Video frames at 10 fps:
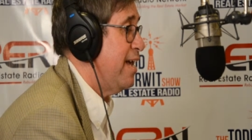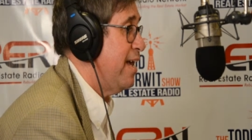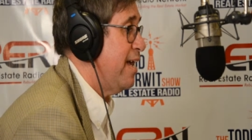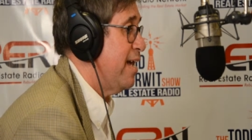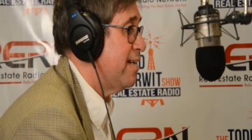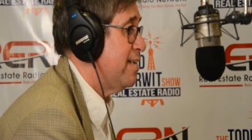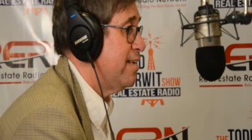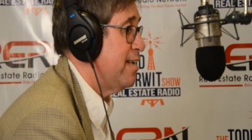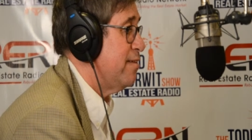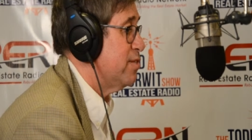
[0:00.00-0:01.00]

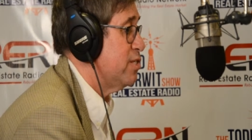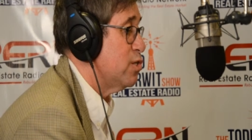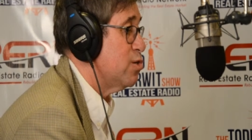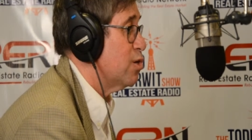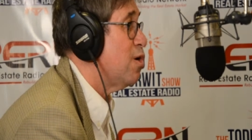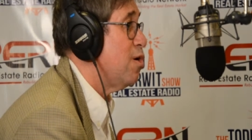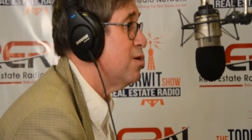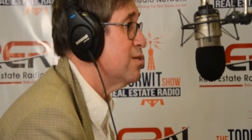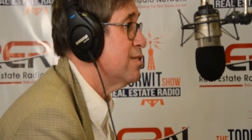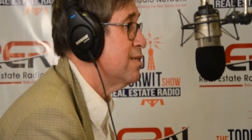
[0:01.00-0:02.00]
And if a sister
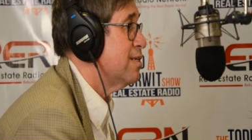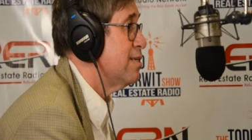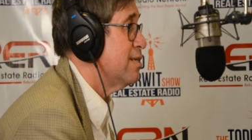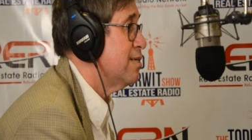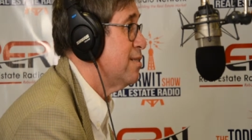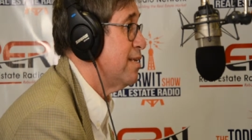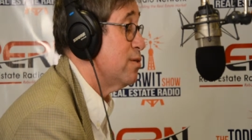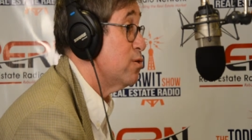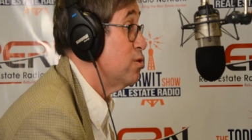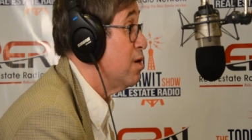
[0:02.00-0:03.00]
calls, the
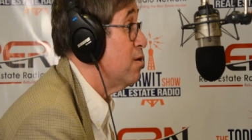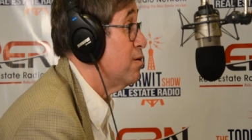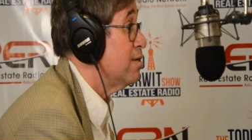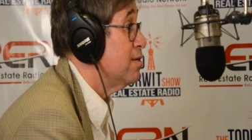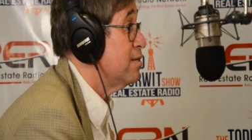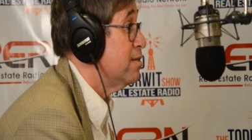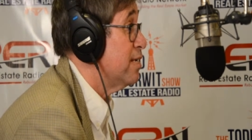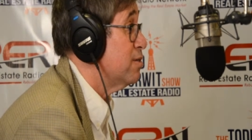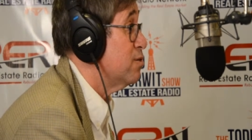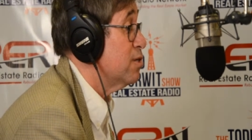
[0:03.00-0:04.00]
answer is no. The
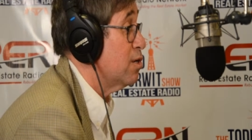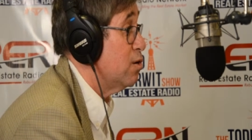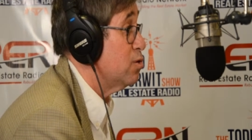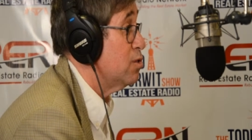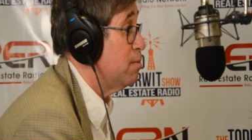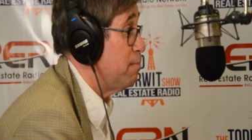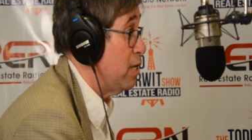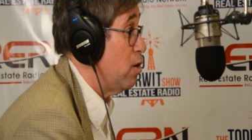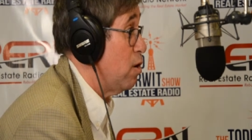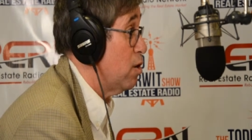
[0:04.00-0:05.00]
answer is it goes to the
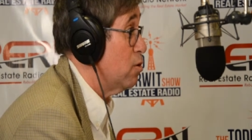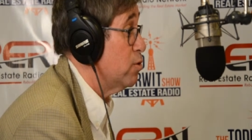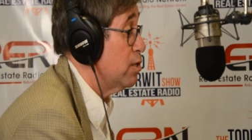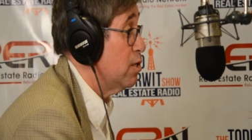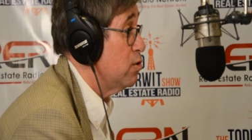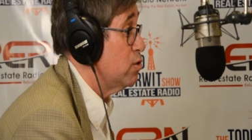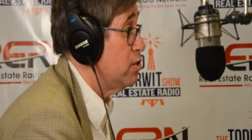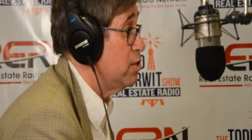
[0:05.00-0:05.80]
PR or it goes